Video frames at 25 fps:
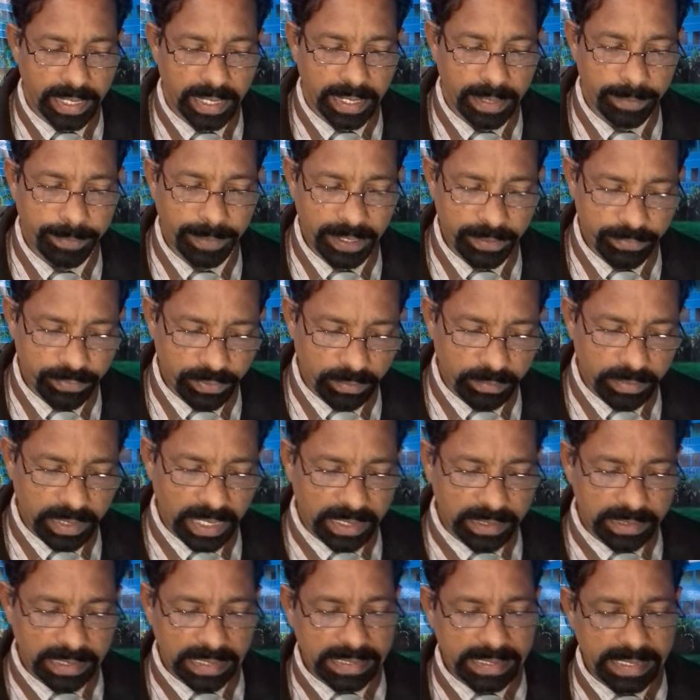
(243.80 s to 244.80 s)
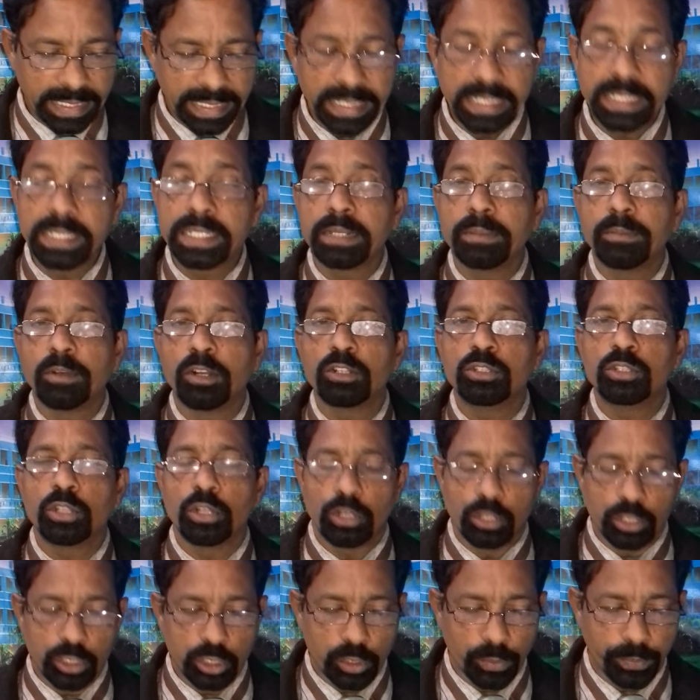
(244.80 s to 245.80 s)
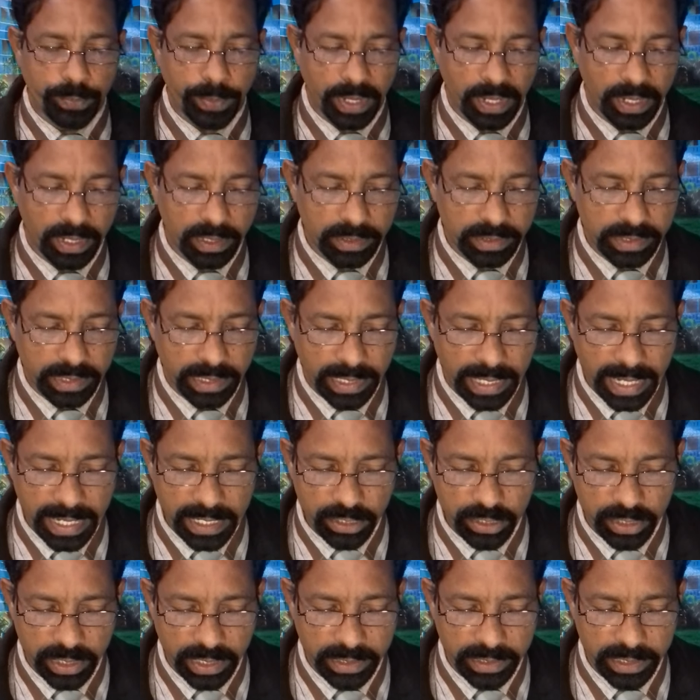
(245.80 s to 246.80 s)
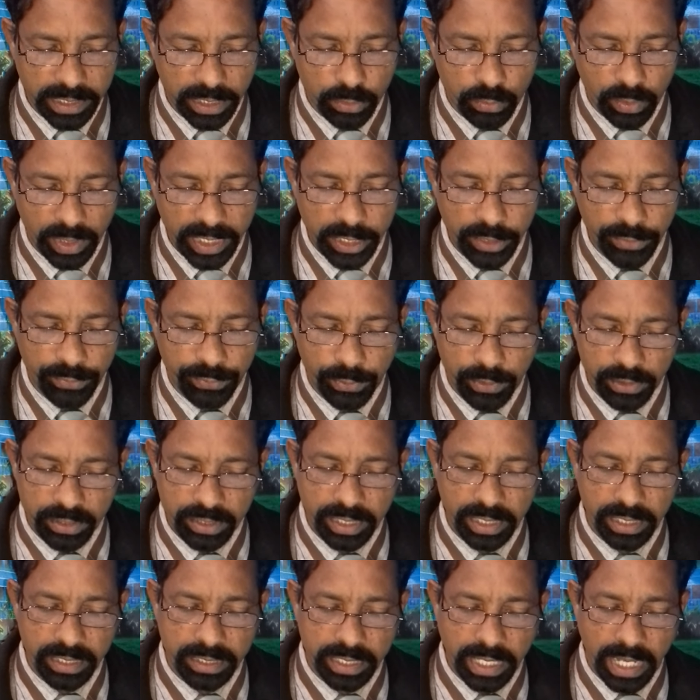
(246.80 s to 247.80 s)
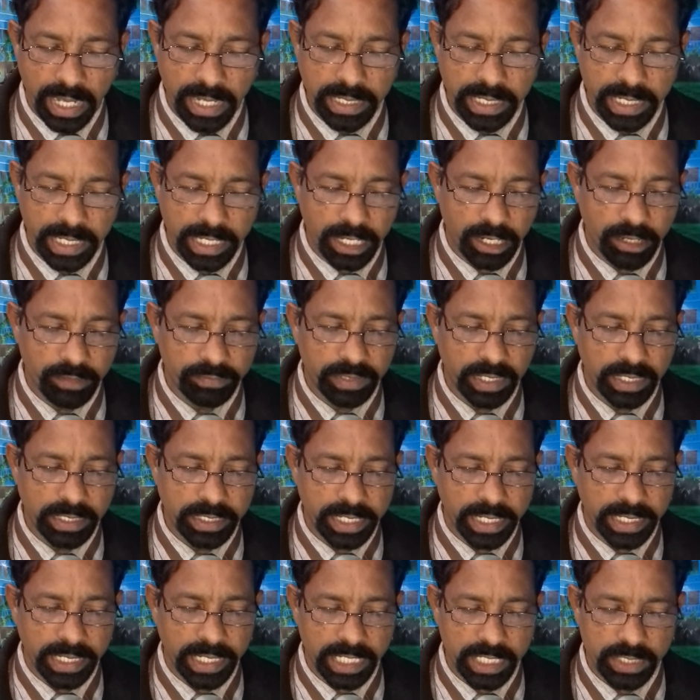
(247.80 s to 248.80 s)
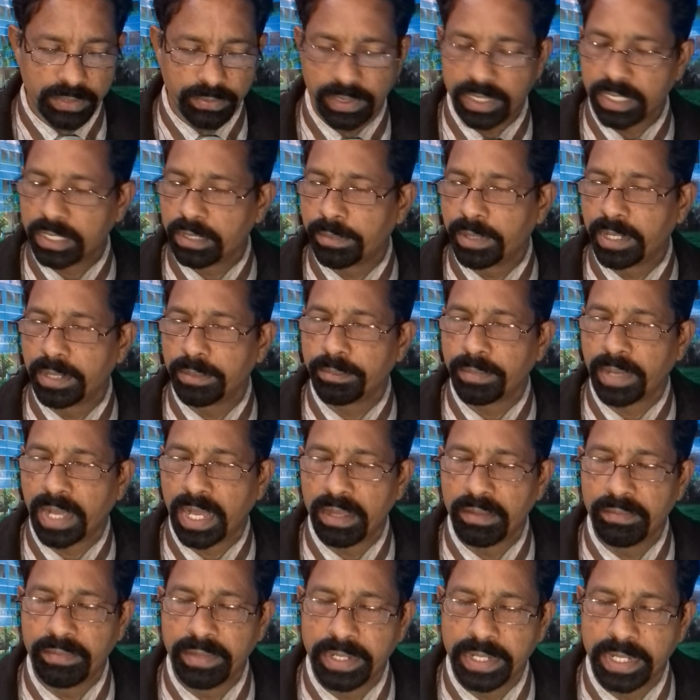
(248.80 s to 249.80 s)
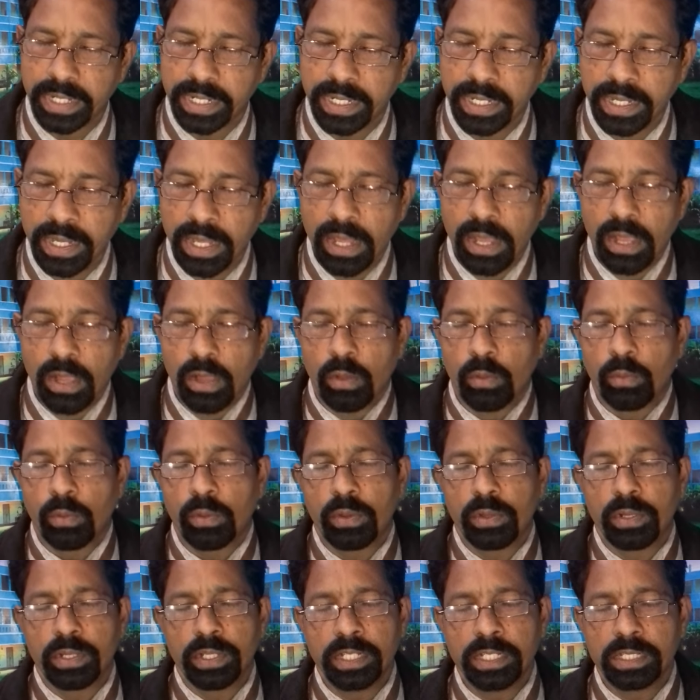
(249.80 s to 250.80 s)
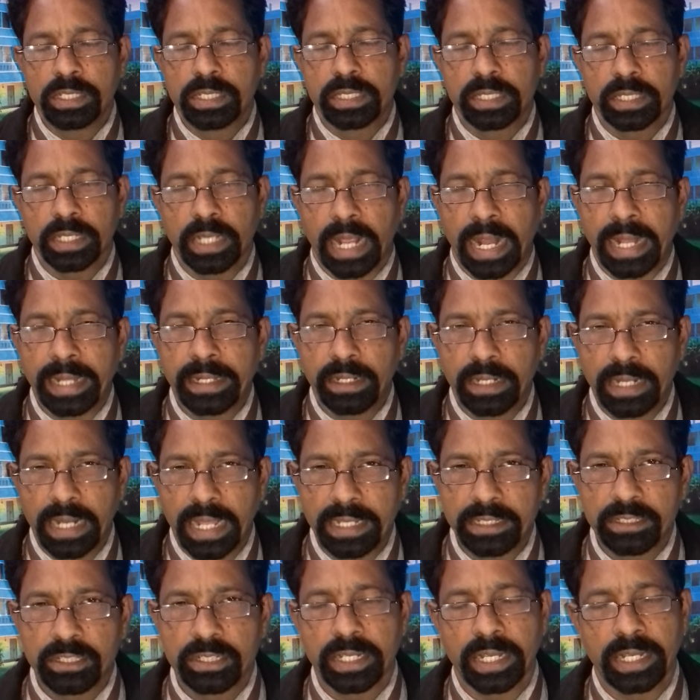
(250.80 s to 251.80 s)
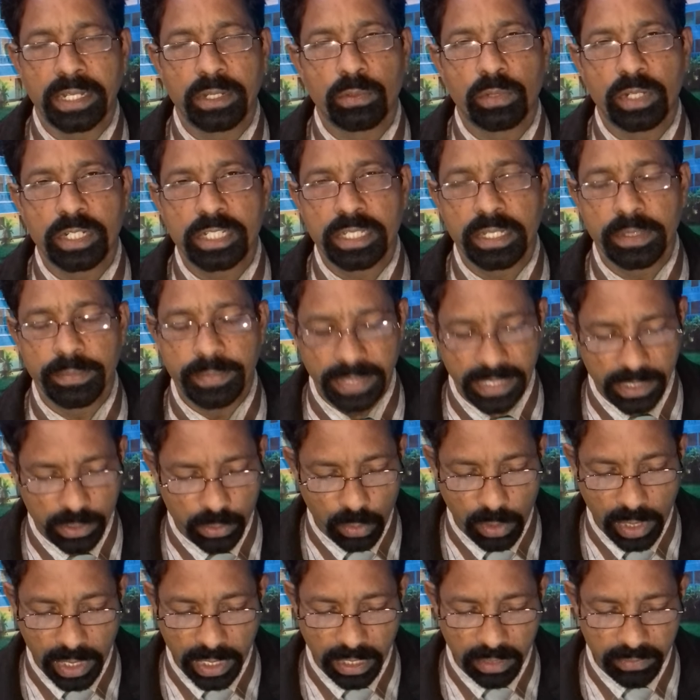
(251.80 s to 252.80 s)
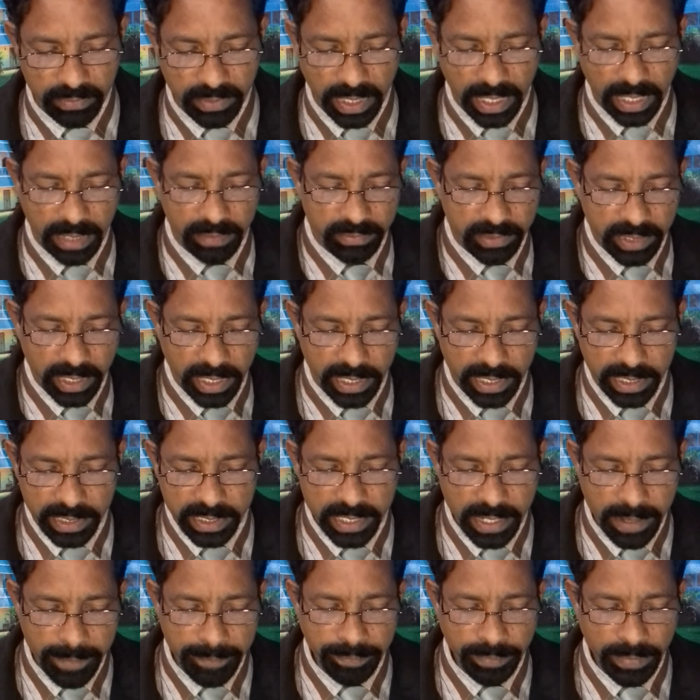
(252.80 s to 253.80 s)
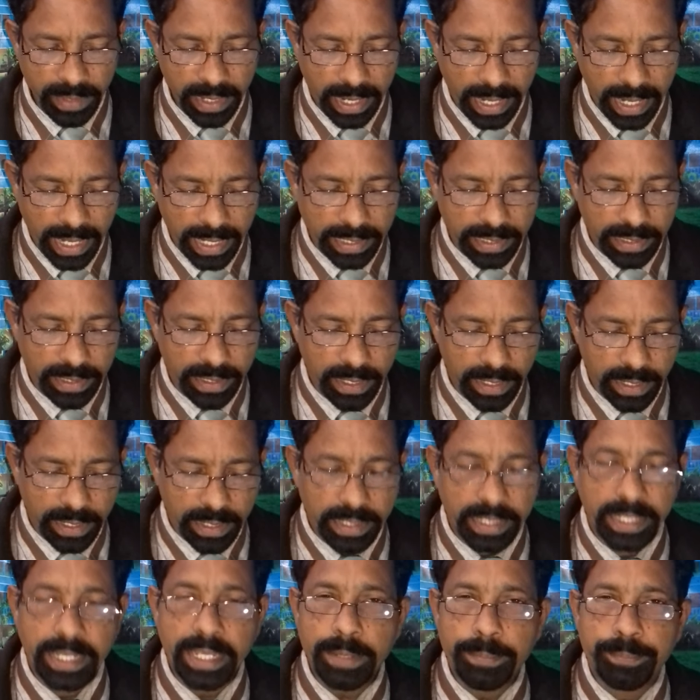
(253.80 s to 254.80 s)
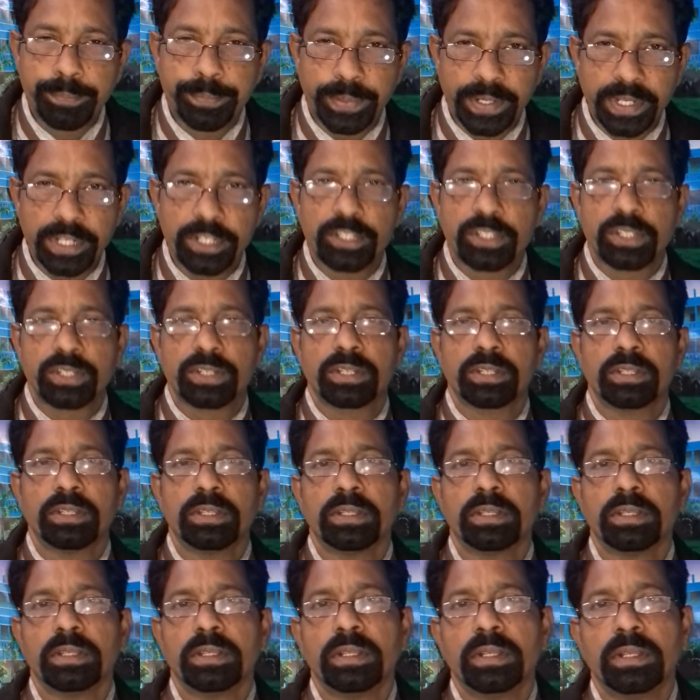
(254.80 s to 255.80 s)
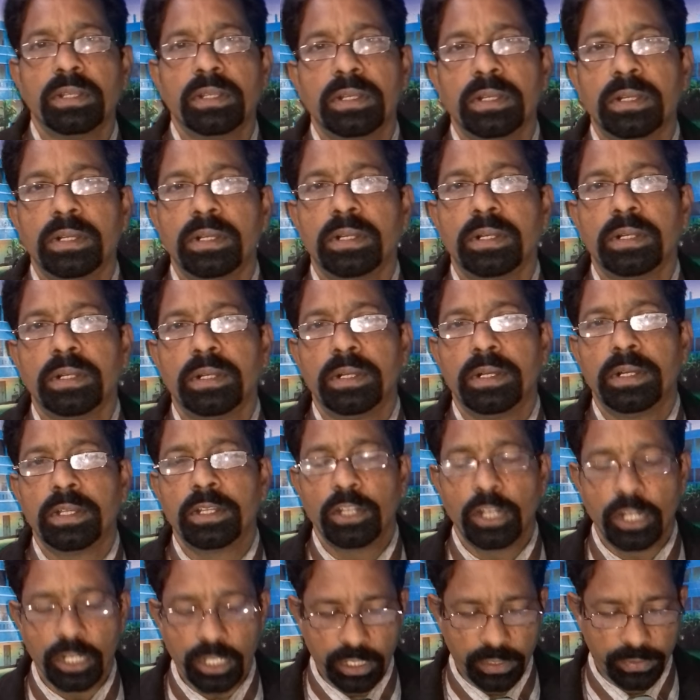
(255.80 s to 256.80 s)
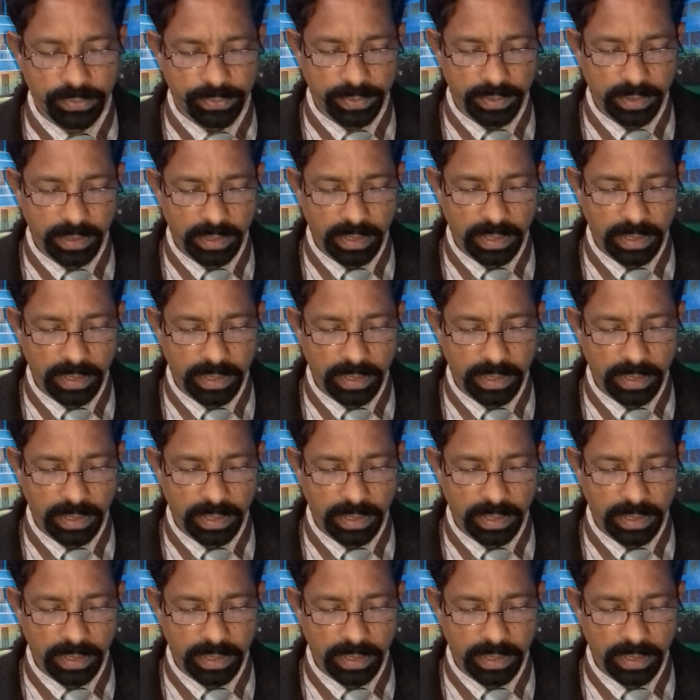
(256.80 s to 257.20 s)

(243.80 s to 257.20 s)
Apart from that, the Jainism also rose to power. The last and the 24th Tirthankara of the Jainas, Vardhaman Mahavira, is idolized and worshipped as one of the avatars, and he preached a lot of